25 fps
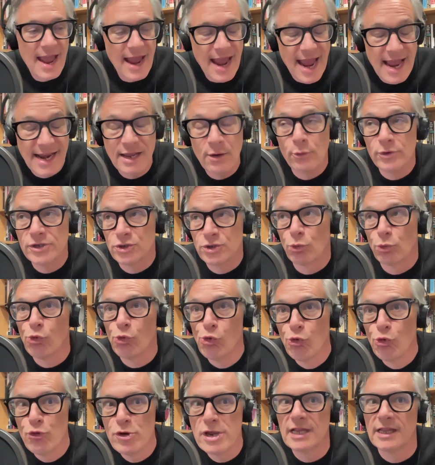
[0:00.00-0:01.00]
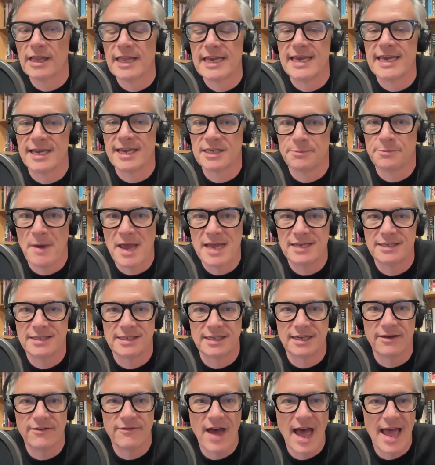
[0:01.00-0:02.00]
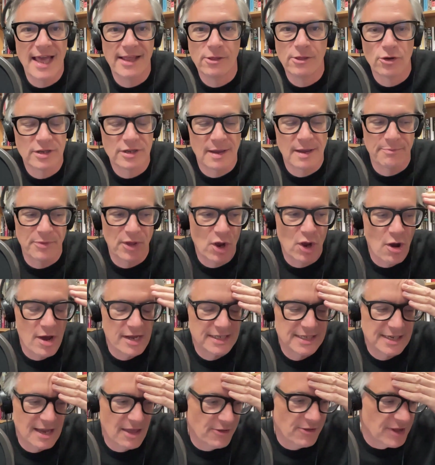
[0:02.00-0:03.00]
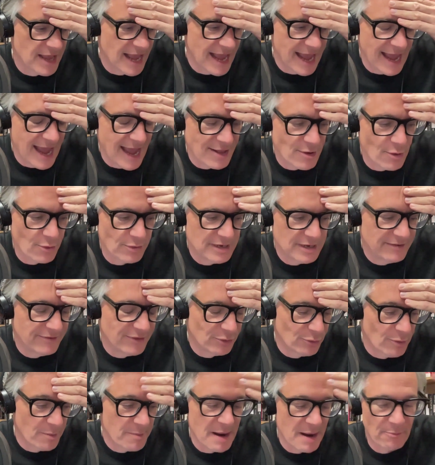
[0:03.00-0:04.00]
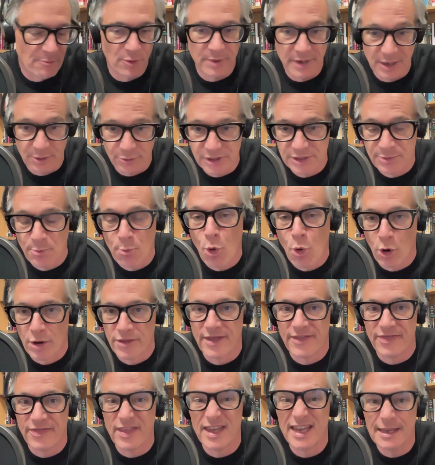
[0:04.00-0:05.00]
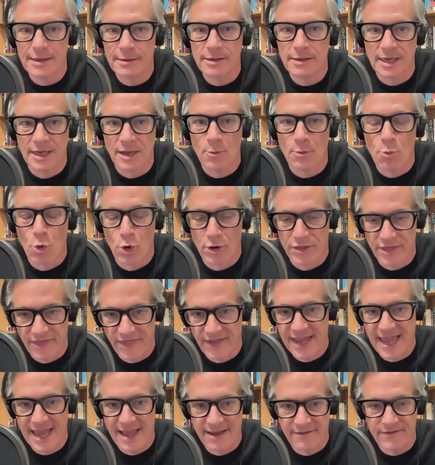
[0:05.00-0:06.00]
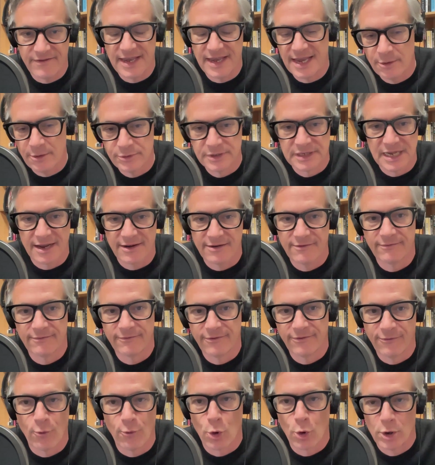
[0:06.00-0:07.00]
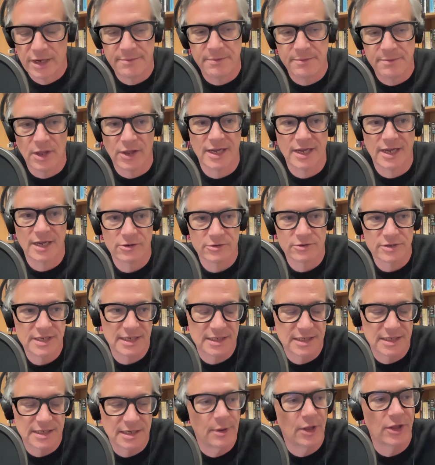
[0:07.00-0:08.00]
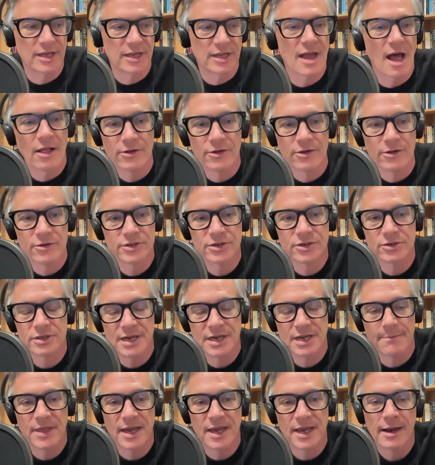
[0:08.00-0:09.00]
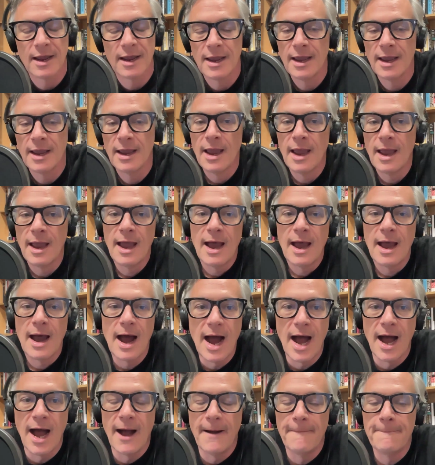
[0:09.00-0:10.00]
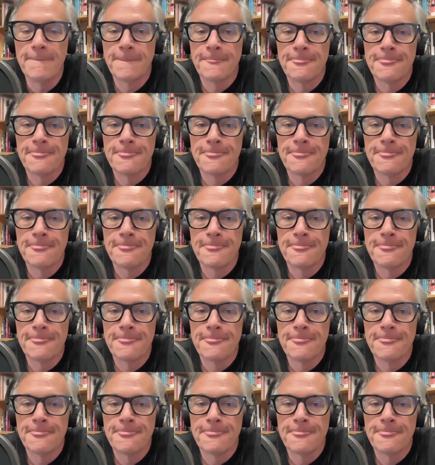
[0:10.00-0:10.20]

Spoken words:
And it was really expensive. I looked up the cost the other day. I don't even remember, but it was more than the KV. It was like 40 million or $60 million or something. So